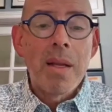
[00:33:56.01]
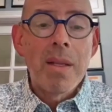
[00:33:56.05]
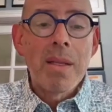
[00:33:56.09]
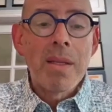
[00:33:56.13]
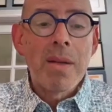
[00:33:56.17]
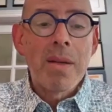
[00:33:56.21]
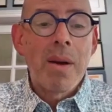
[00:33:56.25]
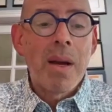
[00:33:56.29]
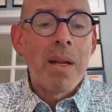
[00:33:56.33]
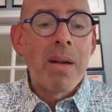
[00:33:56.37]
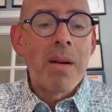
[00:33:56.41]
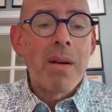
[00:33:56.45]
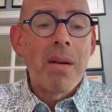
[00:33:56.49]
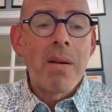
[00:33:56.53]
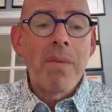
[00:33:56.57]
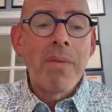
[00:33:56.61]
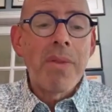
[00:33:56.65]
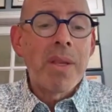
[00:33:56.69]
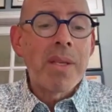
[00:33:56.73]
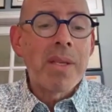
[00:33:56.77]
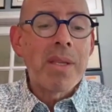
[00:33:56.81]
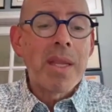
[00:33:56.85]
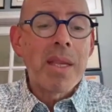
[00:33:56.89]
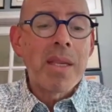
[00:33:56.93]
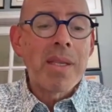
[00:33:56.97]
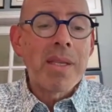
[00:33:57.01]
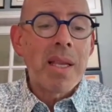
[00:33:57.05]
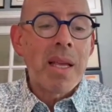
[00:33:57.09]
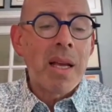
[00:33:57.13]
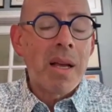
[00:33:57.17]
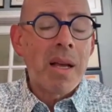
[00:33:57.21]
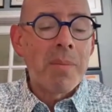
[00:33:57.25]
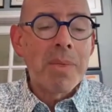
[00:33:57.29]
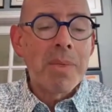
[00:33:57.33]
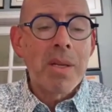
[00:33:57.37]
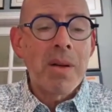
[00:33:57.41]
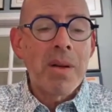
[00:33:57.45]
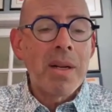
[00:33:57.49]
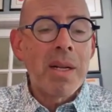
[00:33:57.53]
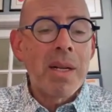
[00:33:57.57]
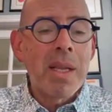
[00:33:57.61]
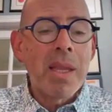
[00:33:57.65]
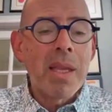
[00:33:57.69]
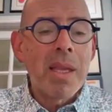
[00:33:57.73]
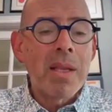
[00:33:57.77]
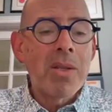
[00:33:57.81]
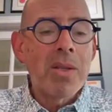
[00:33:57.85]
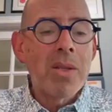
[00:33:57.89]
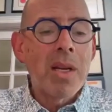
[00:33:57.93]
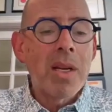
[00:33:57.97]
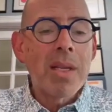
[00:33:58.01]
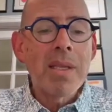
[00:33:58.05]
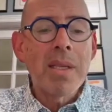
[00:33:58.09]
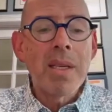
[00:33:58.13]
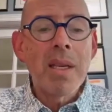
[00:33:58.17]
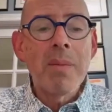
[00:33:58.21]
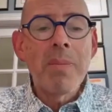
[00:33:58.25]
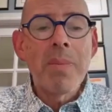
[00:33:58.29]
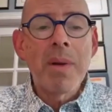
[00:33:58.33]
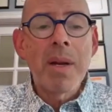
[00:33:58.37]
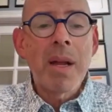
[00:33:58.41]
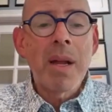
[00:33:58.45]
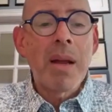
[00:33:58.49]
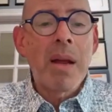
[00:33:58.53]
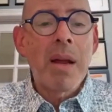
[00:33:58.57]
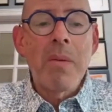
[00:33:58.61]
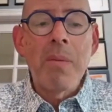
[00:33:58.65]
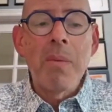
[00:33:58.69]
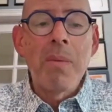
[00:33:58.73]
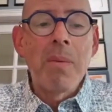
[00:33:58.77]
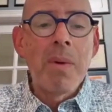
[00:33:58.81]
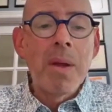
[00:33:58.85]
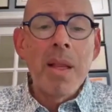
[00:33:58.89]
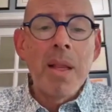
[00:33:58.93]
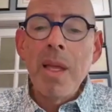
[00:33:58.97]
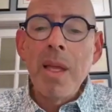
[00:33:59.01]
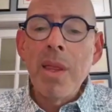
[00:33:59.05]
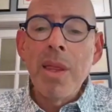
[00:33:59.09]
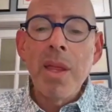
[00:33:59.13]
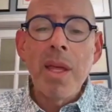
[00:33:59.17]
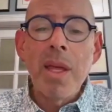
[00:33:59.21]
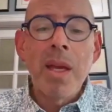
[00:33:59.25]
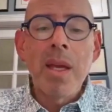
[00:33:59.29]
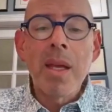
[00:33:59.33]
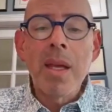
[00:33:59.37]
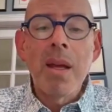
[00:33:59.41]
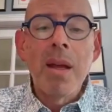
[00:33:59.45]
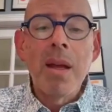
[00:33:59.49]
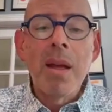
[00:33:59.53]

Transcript: So I don't know if this helps or anything, Jesse, but I really think